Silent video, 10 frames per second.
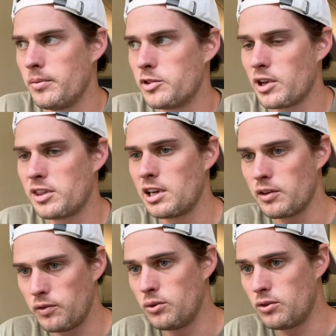So I
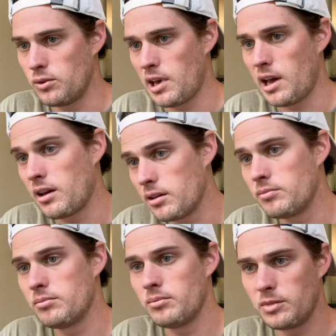think if you do that,
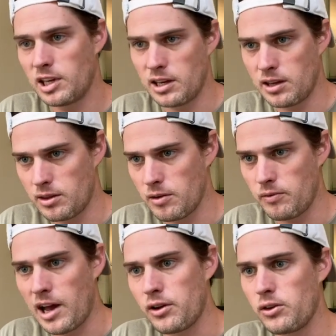the
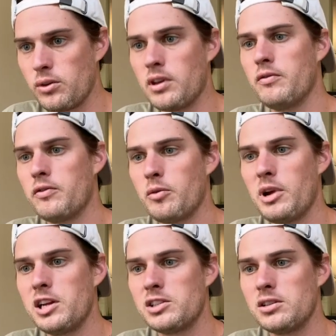value, the
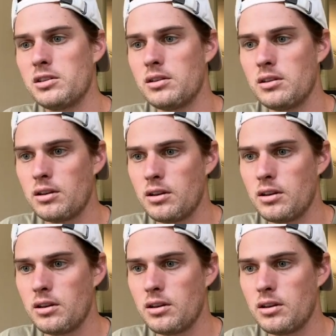information,